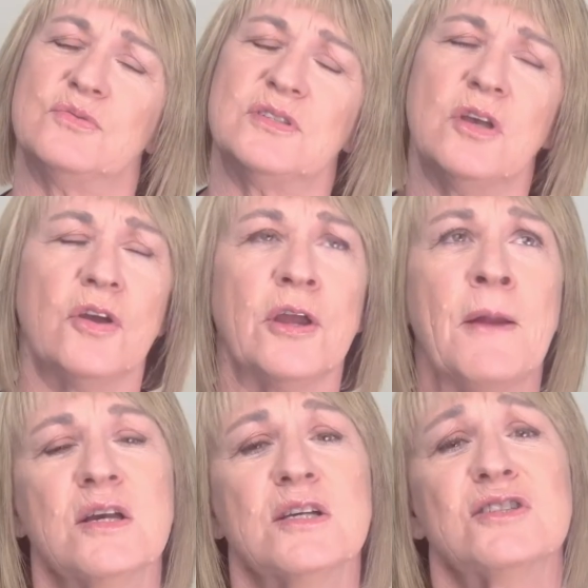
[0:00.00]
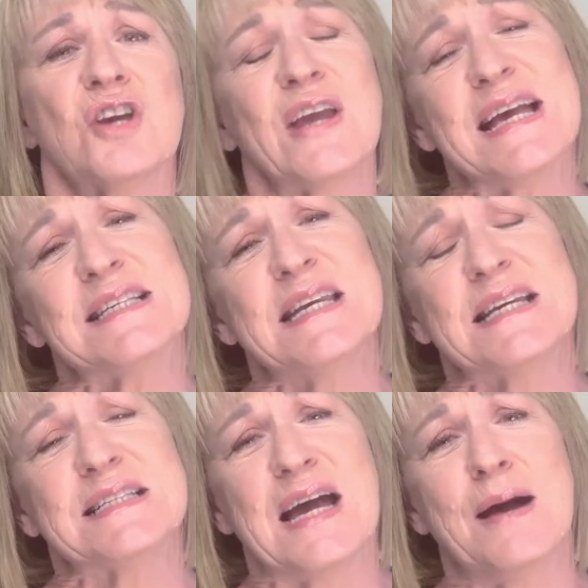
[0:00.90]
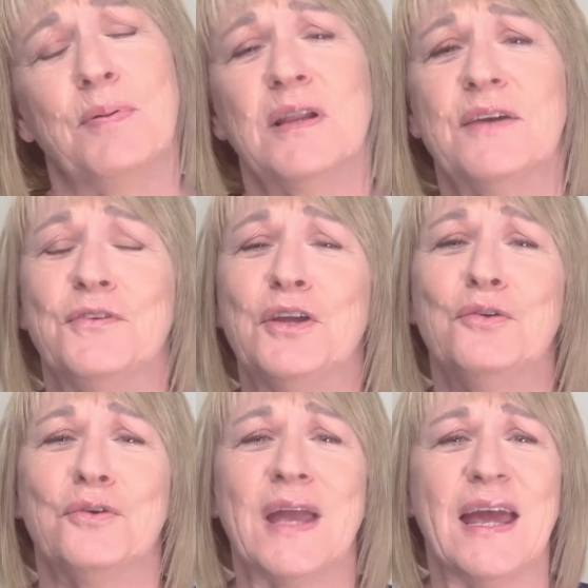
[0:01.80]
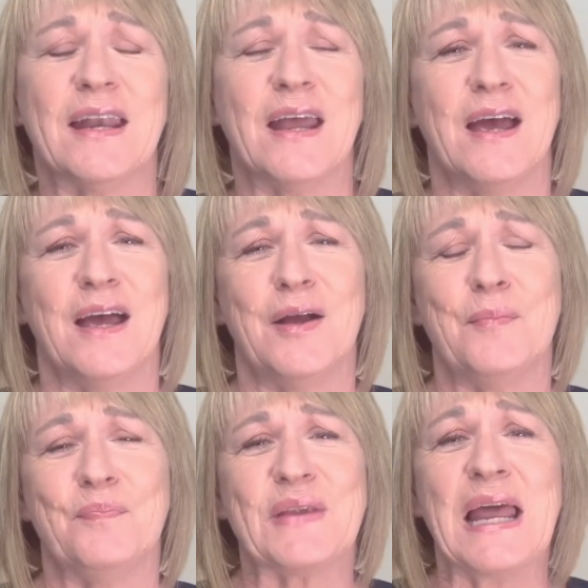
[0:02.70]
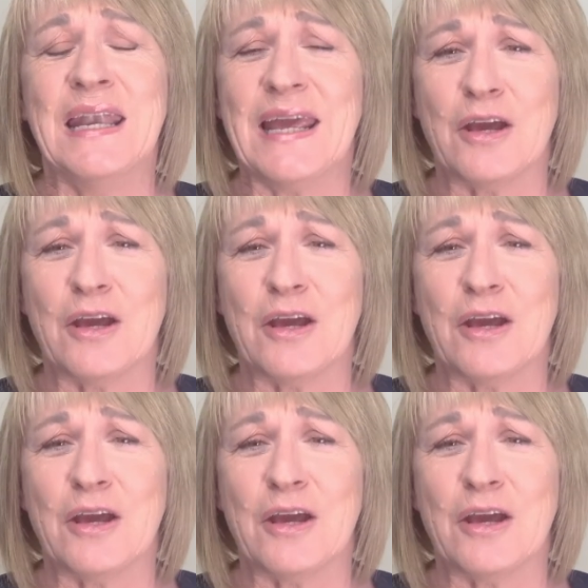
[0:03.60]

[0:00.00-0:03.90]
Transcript: So as an example, if you look at Lego